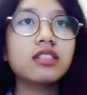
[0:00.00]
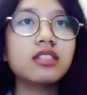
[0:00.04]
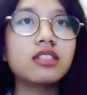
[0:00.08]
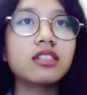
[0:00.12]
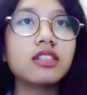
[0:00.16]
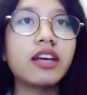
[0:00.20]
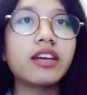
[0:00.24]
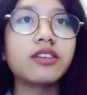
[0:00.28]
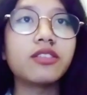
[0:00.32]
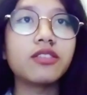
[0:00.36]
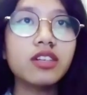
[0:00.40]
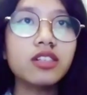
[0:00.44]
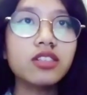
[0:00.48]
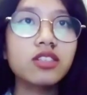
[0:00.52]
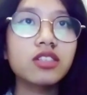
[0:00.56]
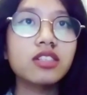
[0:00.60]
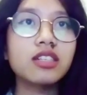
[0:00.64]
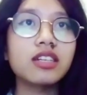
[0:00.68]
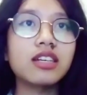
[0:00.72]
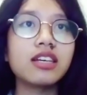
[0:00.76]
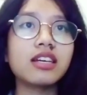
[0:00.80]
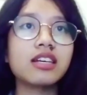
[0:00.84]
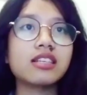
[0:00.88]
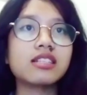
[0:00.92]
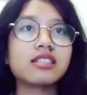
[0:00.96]

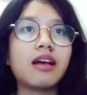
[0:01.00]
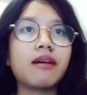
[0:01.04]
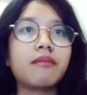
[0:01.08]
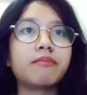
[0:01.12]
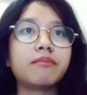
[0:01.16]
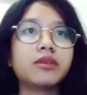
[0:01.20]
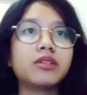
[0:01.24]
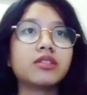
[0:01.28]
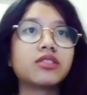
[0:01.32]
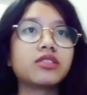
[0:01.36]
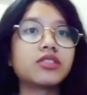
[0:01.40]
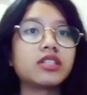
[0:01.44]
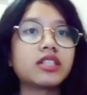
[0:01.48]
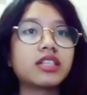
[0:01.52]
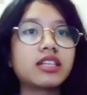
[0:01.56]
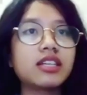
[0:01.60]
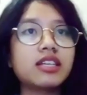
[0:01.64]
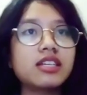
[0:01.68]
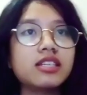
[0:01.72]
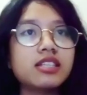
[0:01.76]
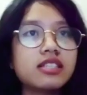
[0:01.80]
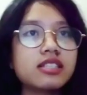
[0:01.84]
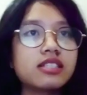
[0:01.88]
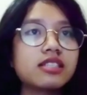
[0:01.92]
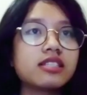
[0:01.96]
language, example
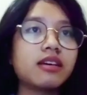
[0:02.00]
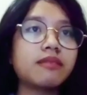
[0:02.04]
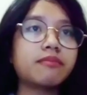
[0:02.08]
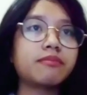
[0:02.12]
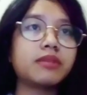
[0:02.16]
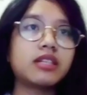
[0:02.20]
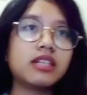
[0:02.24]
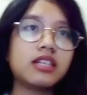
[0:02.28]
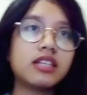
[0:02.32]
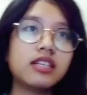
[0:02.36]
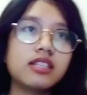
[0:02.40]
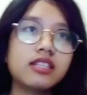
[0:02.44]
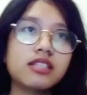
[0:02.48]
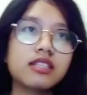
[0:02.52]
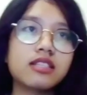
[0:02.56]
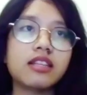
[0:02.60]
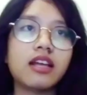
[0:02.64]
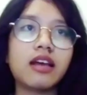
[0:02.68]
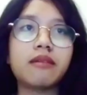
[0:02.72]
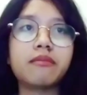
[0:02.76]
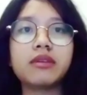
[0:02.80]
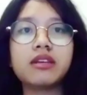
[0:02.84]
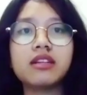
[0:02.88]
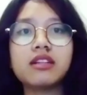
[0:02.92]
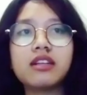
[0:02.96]
Turkish, Japanese,
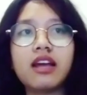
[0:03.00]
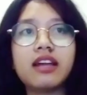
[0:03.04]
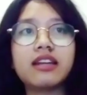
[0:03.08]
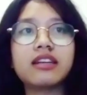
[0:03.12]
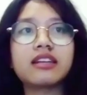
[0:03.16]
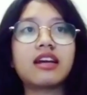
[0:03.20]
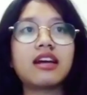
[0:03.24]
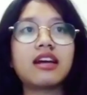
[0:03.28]
Tamil, and